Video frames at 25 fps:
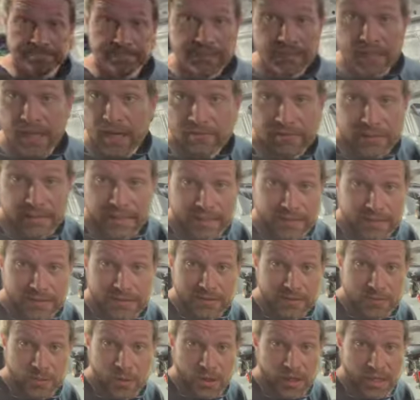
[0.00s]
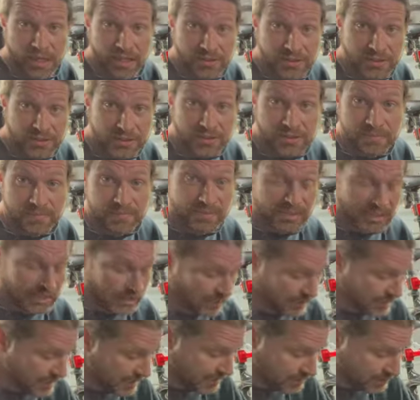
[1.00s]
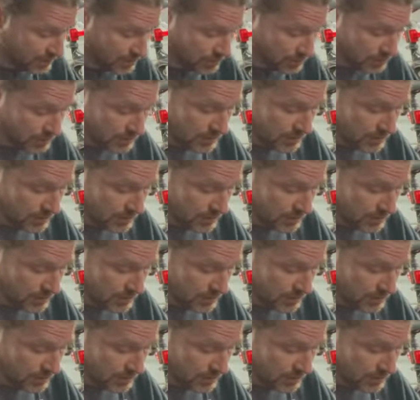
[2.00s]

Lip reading: everything else is worn out too, and the guy's cool with